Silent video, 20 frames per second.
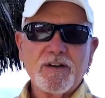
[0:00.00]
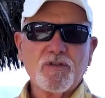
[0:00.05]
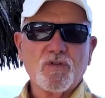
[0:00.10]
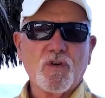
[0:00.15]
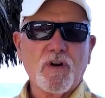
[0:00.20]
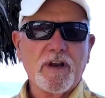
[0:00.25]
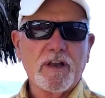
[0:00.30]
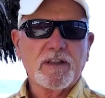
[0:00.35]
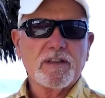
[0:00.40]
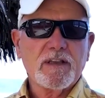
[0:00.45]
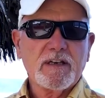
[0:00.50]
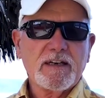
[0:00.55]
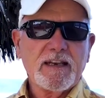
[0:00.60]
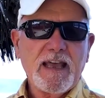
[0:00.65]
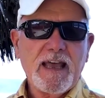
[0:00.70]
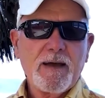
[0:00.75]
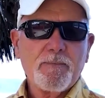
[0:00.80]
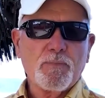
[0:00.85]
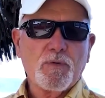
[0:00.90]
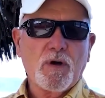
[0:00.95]
drink the
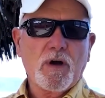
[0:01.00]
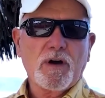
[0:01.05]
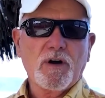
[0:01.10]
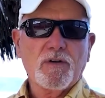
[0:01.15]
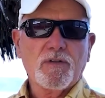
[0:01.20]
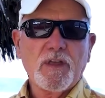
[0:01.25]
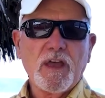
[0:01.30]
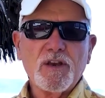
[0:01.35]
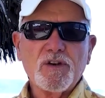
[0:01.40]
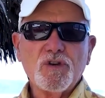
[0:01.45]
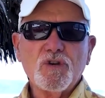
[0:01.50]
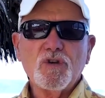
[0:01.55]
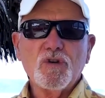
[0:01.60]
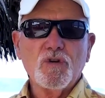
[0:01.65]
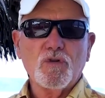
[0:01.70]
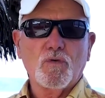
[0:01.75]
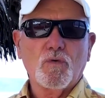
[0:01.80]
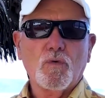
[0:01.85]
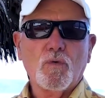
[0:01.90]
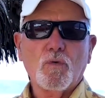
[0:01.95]
tap water. They
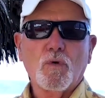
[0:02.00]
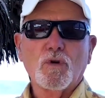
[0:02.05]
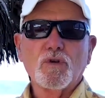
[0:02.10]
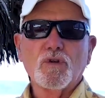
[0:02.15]
too will